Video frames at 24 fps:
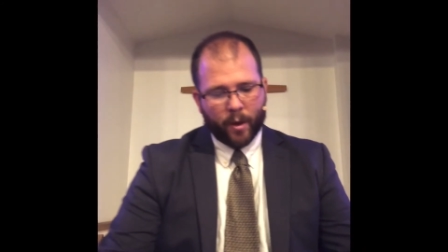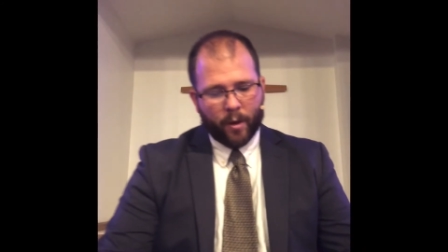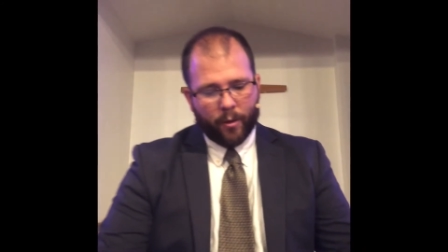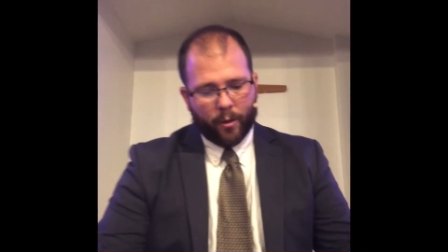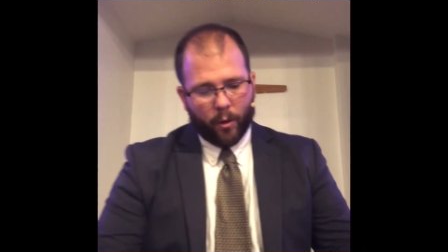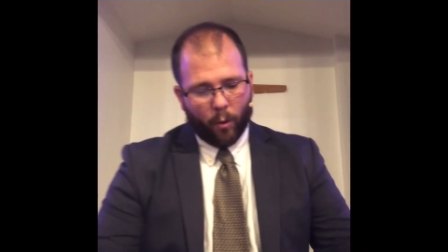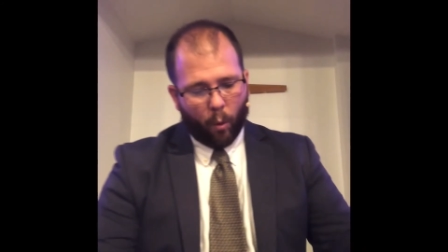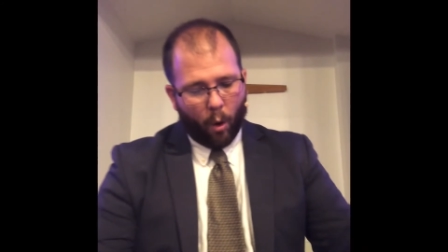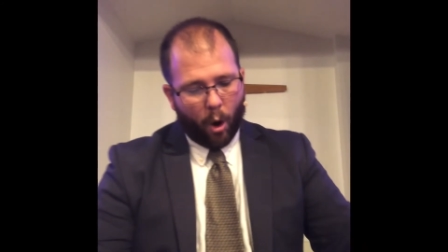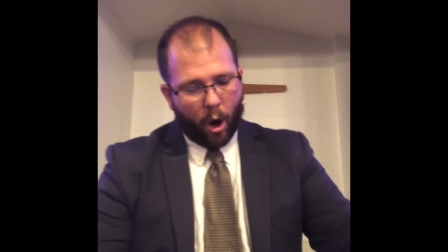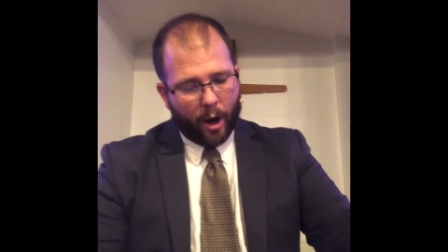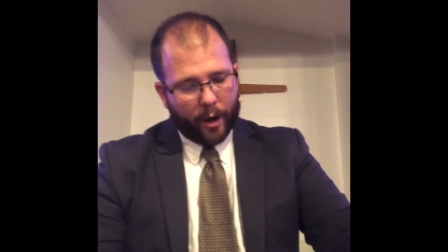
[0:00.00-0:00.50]

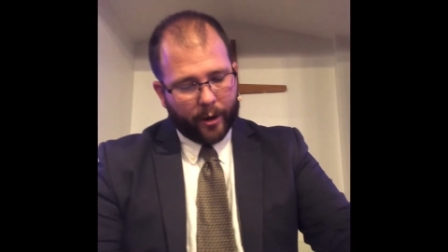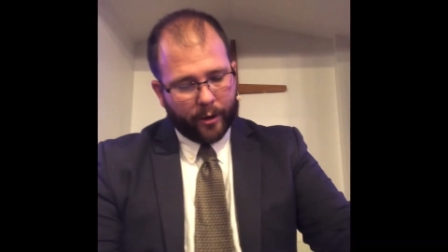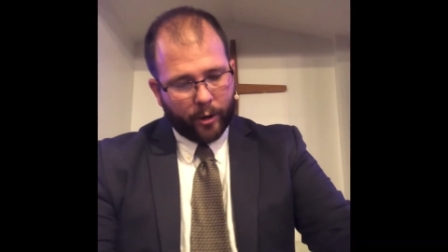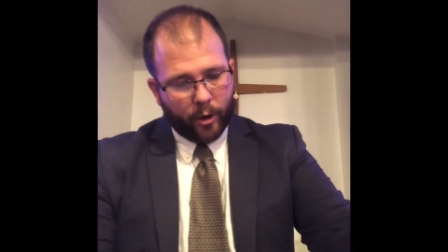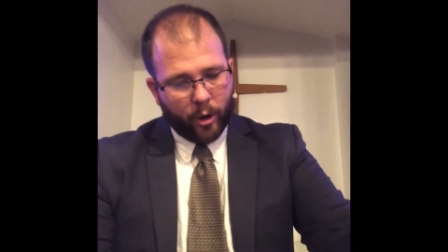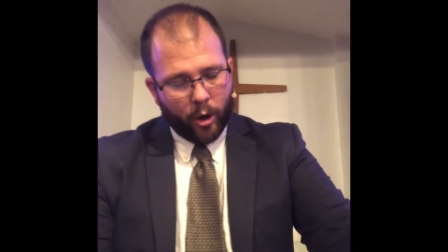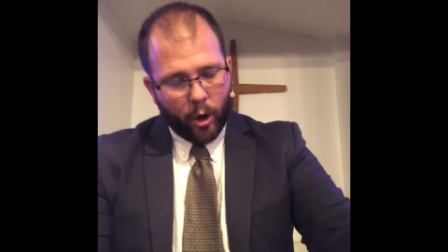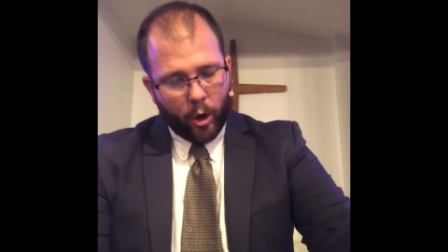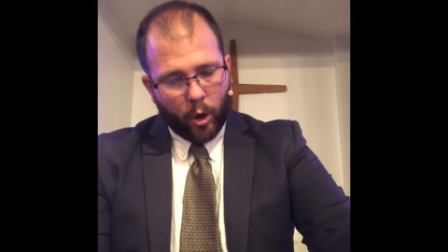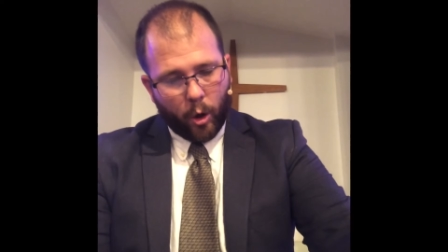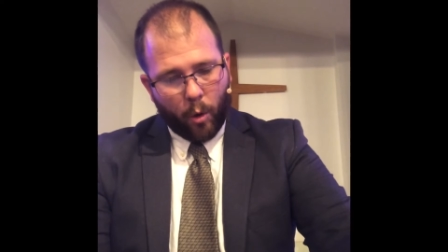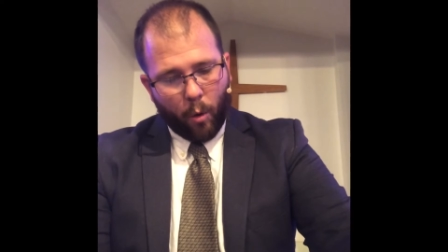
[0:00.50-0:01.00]
the
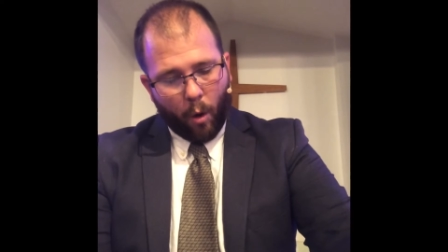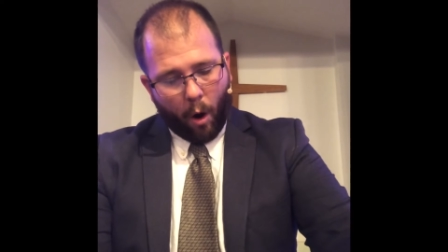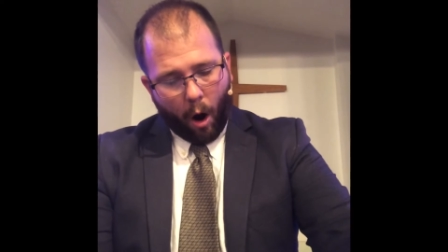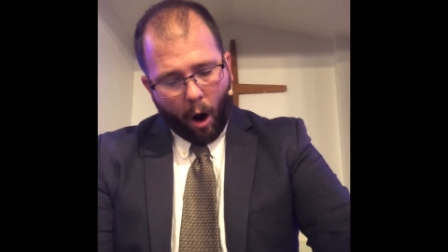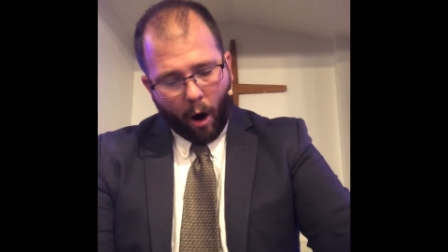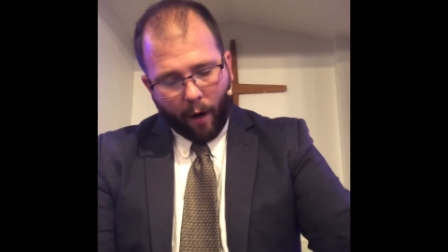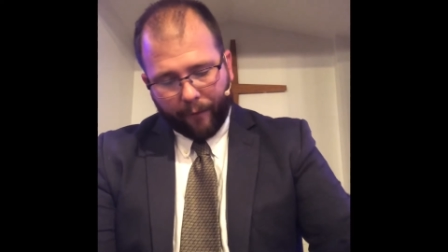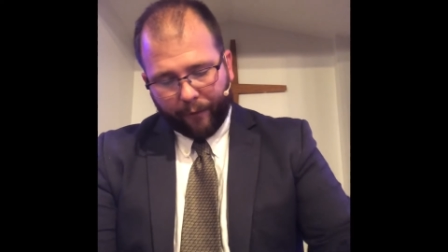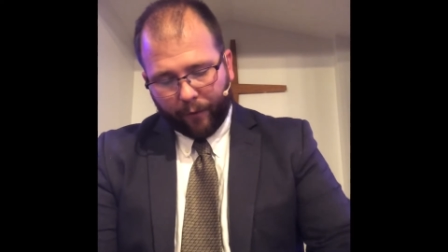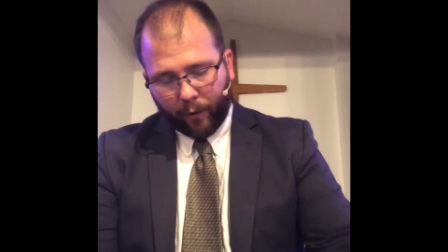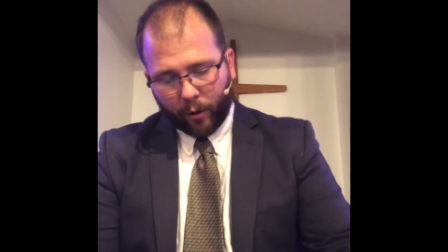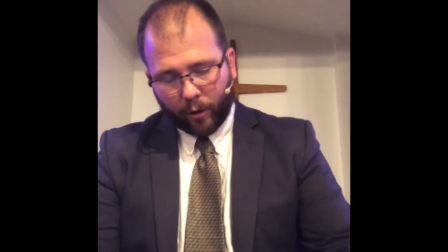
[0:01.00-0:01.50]
one who
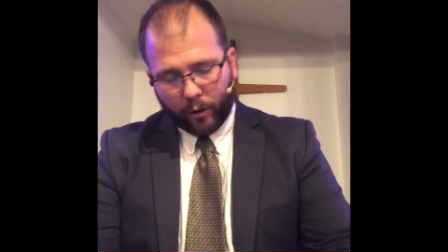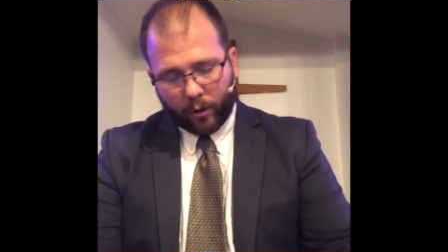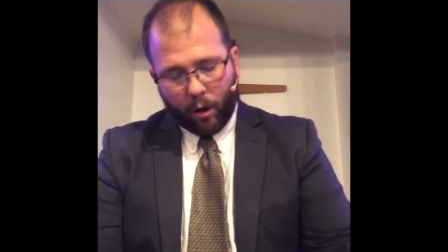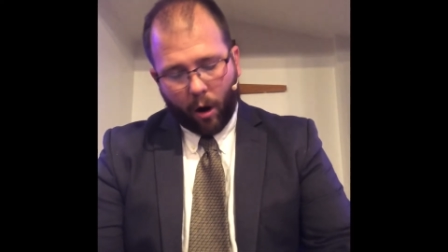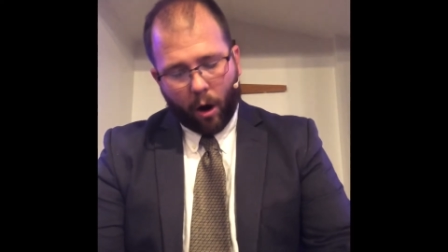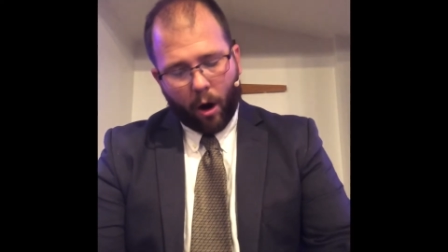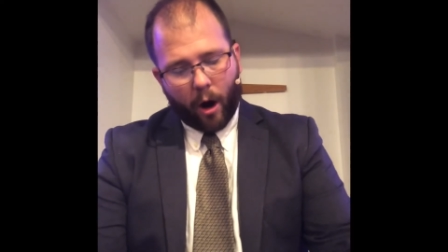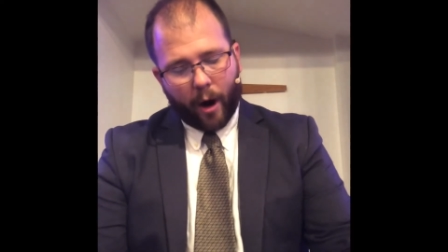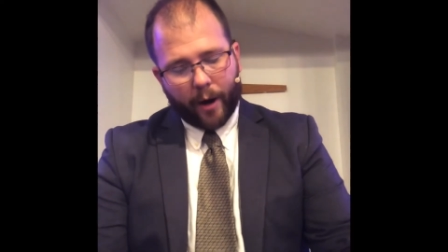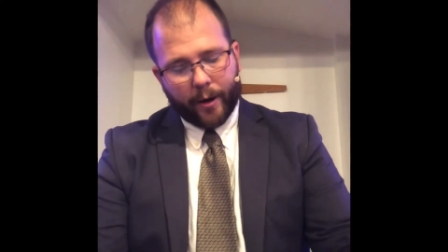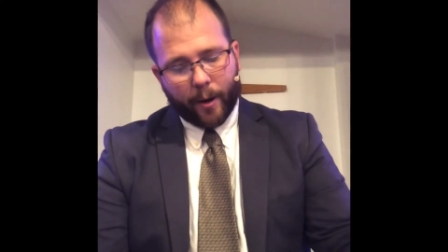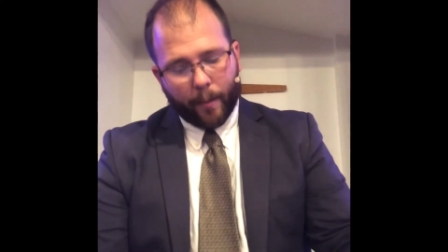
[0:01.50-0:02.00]
offered
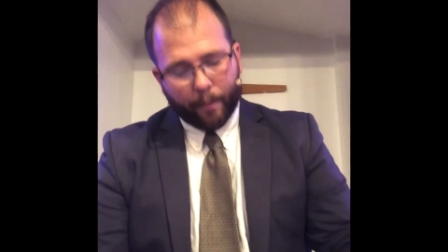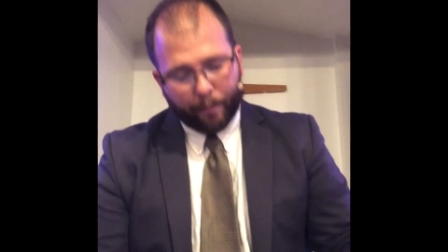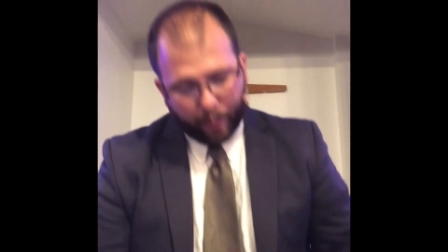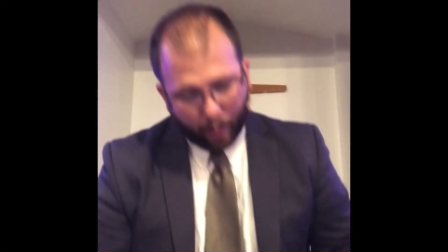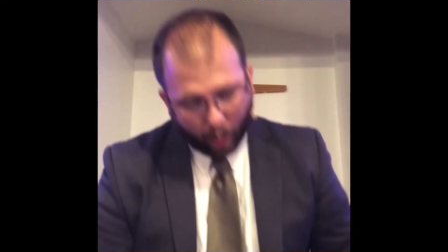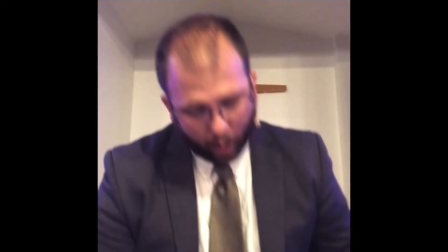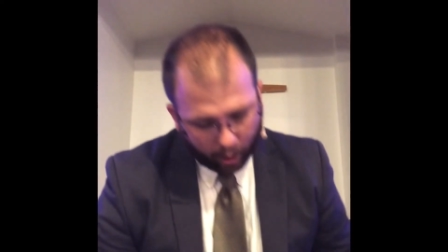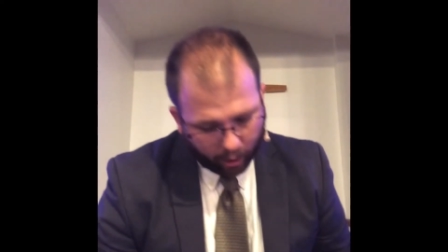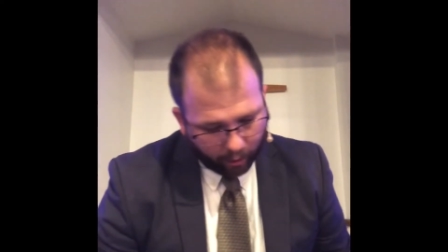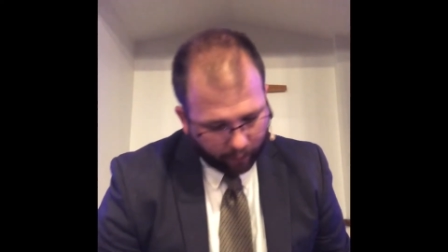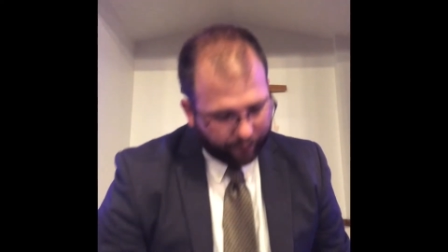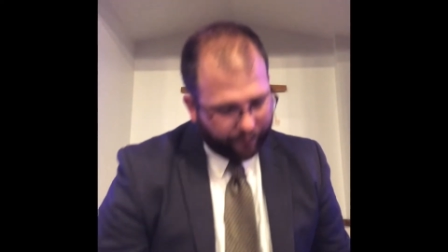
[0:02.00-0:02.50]
God
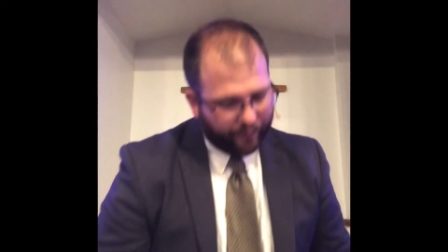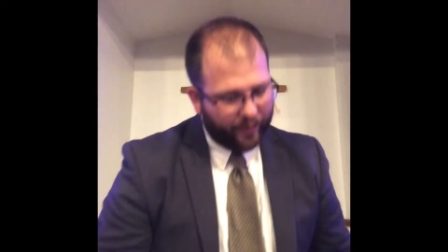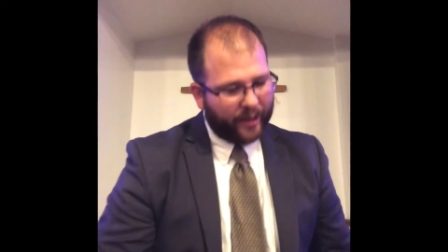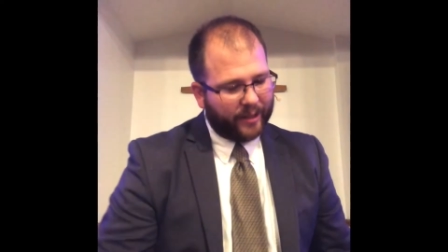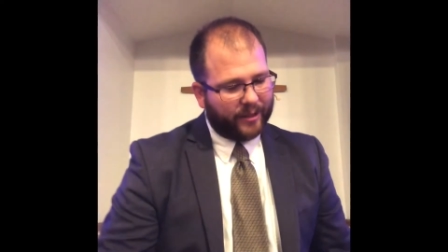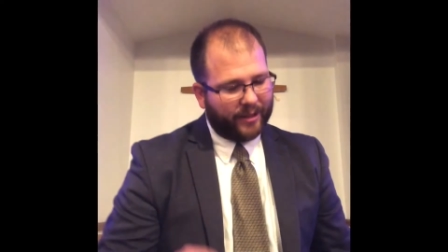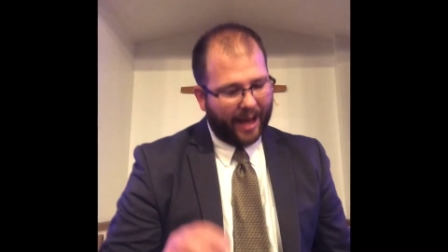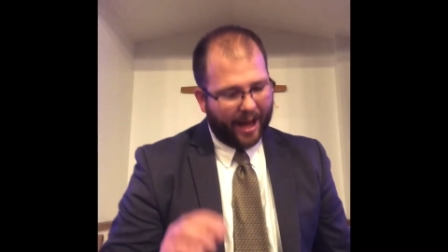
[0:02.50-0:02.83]
perfect